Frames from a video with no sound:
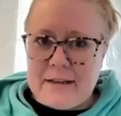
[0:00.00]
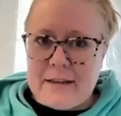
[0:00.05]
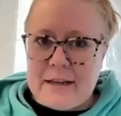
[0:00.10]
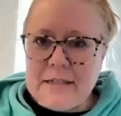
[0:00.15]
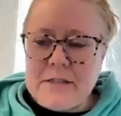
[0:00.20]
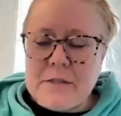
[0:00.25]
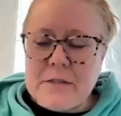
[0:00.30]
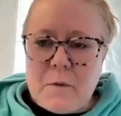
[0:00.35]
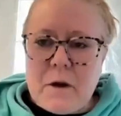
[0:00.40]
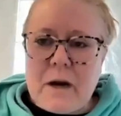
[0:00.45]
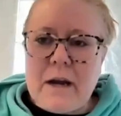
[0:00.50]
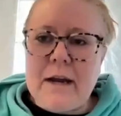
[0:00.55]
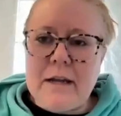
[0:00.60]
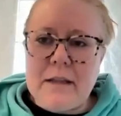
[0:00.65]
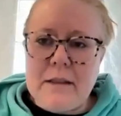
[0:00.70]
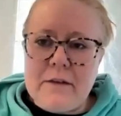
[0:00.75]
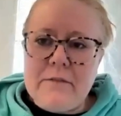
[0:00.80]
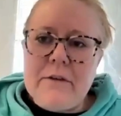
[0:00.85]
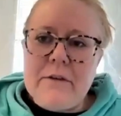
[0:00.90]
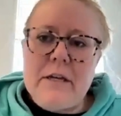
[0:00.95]
And that's
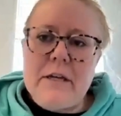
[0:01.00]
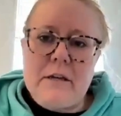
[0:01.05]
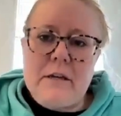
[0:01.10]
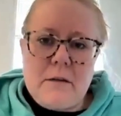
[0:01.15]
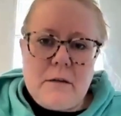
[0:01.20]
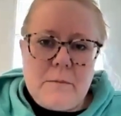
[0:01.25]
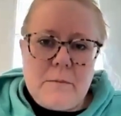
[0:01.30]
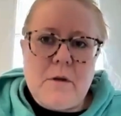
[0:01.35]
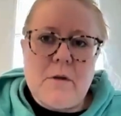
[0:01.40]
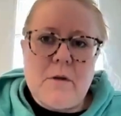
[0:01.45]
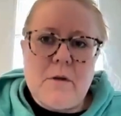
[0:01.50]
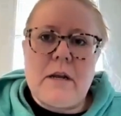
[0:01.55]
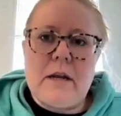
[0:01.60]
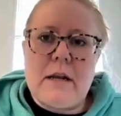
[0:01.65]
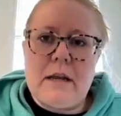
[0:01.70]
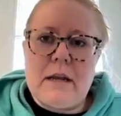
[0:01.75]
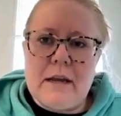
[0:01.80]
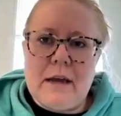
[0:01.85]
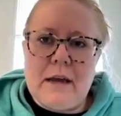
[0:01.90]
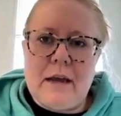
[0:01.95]
why living in
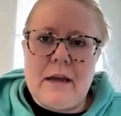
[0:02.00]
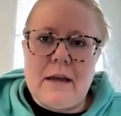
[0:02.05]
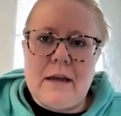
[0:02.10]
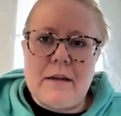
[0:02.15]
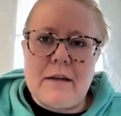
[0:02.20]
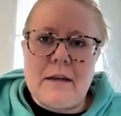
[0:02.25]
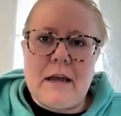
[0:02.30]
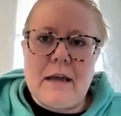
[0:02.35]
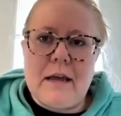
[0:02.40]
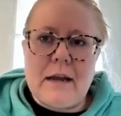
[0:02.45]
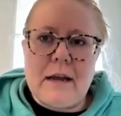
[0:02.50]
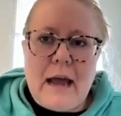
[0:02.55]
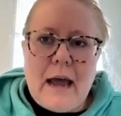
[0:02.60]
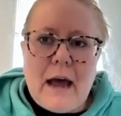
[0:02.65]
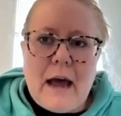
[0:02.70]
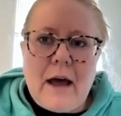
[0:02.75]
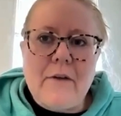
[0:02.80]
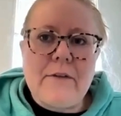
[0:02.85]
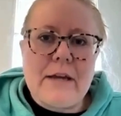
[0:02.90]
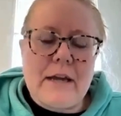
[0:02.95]
community and
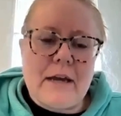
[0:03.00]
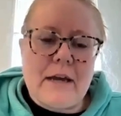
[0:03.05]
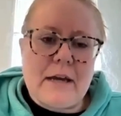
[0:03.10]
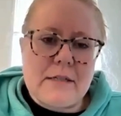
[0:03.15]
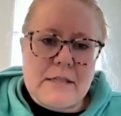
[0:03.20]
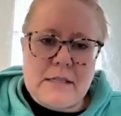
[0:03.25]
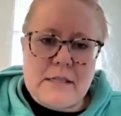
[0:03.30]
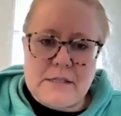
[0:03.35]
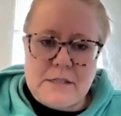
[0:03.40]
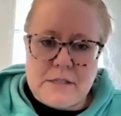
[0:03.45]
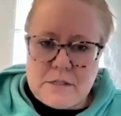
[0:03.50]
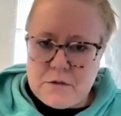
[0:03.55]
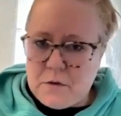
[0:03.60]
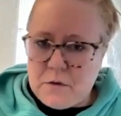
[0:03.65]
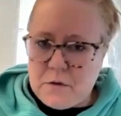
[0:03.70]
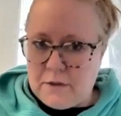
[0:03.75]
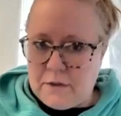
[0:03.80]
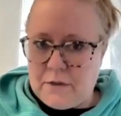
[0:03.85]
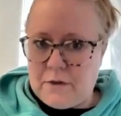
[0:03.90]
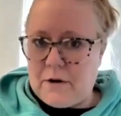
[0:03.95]
having access
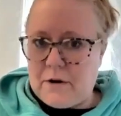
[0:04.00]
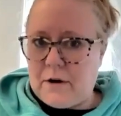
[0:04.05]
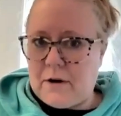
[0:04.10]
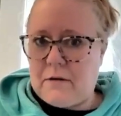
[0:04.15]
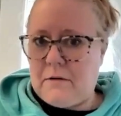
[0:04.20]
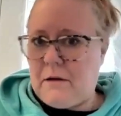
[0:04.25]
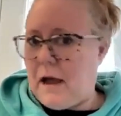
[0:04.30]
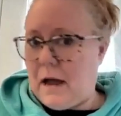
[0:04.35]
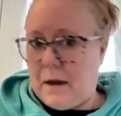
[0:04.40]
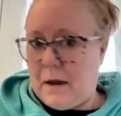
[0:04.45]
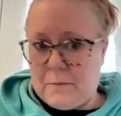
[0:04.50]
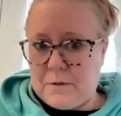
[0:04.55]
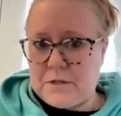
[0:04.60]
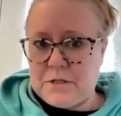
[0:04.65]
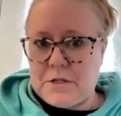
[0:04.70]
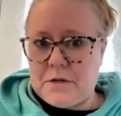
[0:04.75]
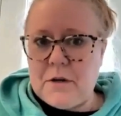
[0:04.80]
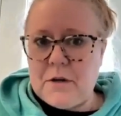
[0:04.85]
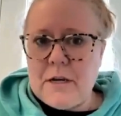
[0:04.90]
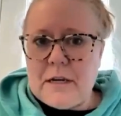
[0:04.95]
to other
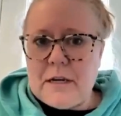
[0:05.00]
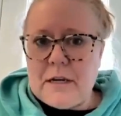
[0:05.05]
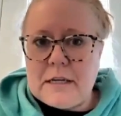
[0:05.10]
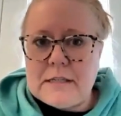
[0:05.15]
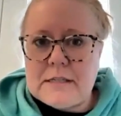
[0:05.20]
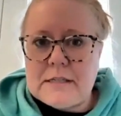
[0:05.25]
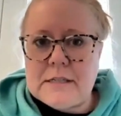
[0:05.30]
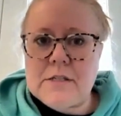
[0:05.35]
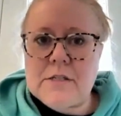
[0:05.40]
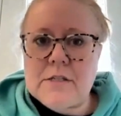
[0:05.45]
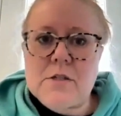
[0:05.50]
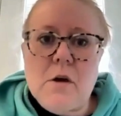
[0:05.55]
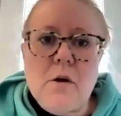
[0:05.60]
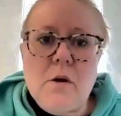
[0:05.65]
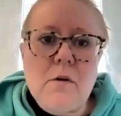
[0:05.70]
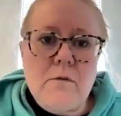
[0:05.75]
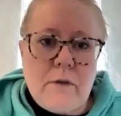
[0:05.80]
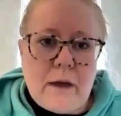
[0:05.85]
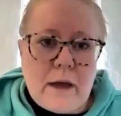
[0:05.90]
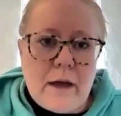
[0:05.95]
opportunities is
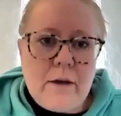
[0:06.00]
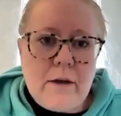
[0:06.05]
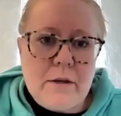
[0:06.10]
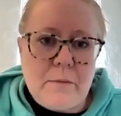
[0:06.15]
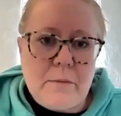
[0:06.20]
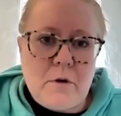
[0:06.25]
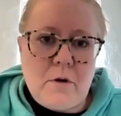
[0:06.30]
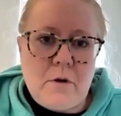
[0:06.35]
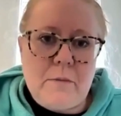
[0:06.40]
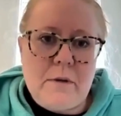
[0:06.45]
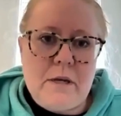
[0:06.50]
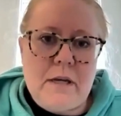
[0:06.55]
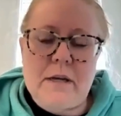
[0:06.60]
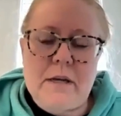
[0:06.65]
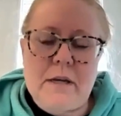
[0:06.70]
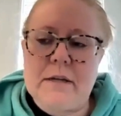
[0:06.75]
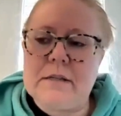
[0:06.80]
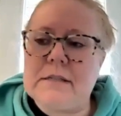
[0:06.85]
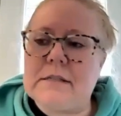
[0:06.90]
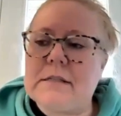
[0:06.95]
so valuable,
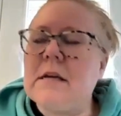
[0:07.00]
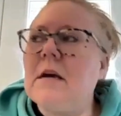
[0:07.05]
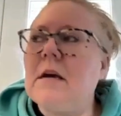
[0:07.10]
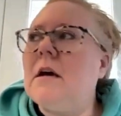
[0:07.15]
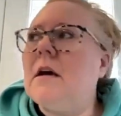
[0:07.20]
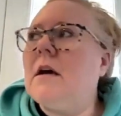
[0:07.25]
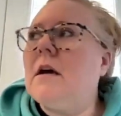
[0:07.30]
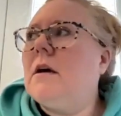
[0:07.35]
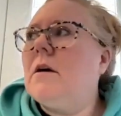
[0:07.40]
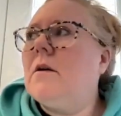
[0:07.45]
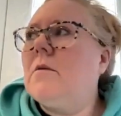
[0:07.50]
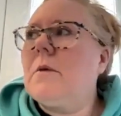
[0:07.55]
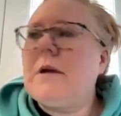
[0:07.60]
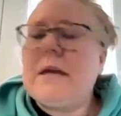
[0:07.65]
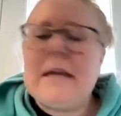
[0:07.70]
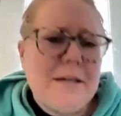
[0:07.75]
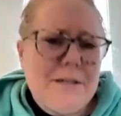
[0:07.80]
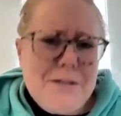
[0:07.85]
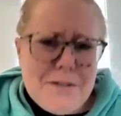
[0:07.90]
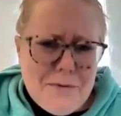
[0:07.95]
because
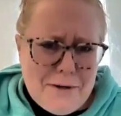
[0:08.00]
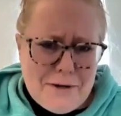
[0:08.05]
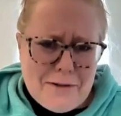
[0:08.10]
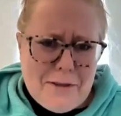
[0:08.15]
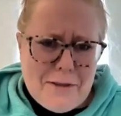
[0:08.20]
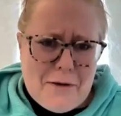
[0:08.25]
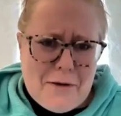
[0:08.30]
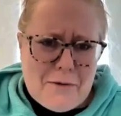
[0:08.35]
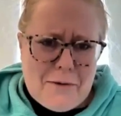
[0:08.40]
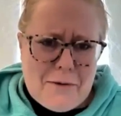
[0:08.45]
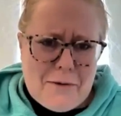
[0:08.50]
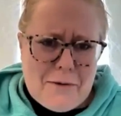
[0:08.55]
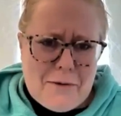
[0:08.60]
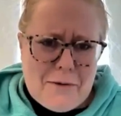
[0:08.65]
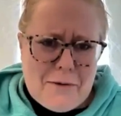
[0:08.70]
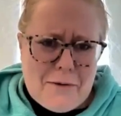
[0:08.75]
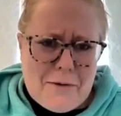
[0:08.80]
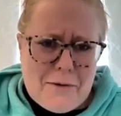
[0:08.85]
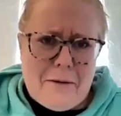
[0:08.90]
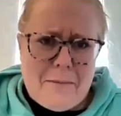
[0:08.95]
we can't do it alone.
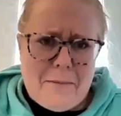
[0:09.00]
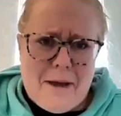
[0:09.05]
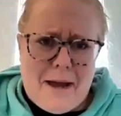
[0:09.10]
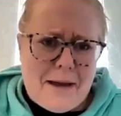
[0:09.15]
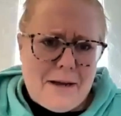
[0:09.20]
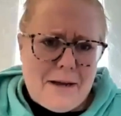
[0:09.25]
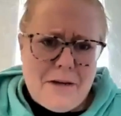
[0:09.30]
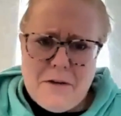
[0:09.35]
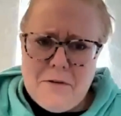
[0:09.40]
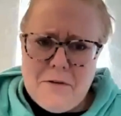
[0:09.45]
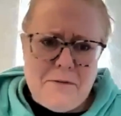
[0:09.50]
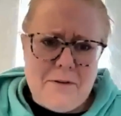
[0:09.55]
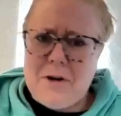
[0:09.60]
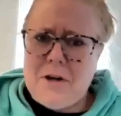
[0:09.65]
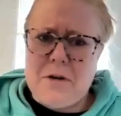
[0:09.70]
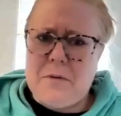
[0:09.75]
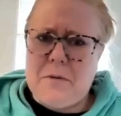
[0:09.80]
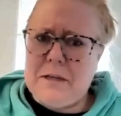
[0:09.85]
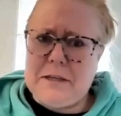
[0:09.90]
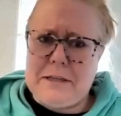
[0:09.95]
I knew
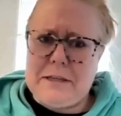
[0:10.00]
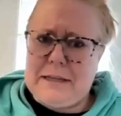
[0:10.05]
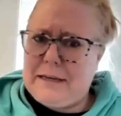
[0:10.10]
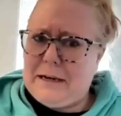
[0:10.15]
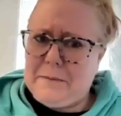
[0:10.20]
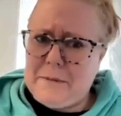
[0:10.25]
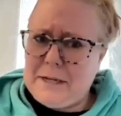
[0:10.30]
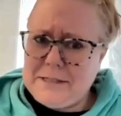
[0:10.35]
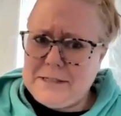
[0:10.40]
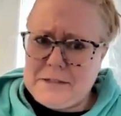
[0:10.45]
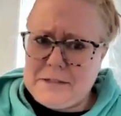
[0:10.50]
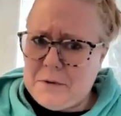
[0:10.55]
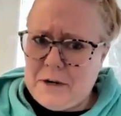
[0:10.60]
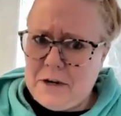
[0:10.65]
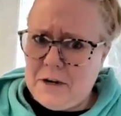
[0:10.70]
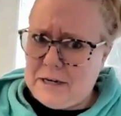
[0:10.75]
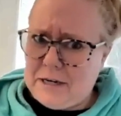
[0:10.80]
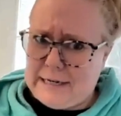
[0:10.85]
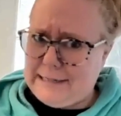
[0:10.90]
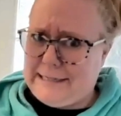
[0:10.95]
very quickly, and I'm not so
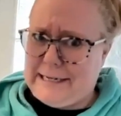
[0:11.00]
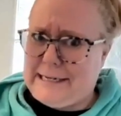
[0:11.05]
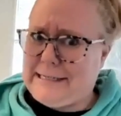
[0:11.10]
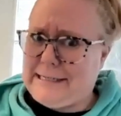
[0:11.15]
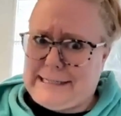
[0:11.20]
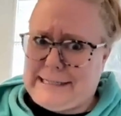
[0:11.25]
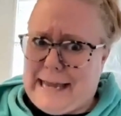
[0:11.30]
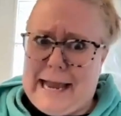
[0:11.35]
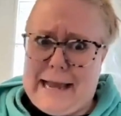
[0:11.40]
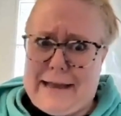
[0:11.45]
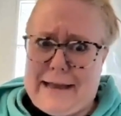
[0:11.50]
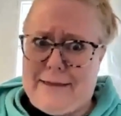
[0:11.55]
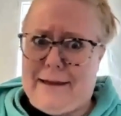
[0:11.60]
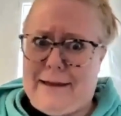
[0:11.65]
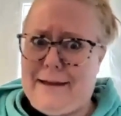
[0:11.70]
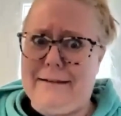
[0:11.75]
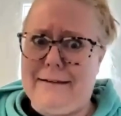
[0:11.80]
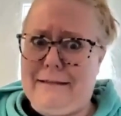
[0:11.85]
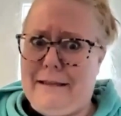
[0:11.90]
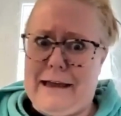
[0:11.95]
arrogant to say
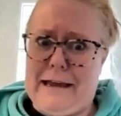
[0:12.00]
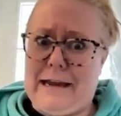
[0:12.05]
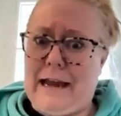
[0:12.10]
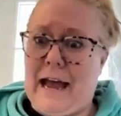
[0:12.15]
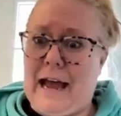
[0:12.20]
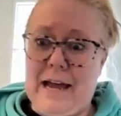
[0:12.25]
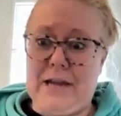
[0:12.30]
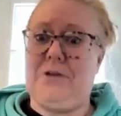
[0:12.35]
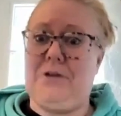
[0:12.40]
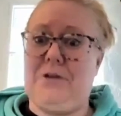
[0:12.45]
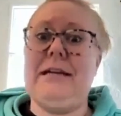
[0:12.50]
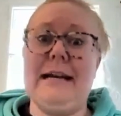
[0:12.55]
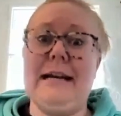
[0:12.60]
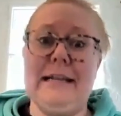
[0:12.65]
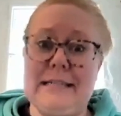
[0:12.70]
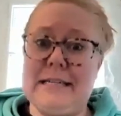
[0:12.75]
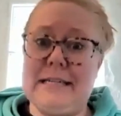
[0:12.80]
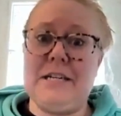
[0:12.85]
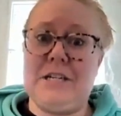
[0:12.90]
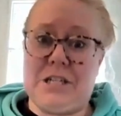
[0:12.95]
that like I could not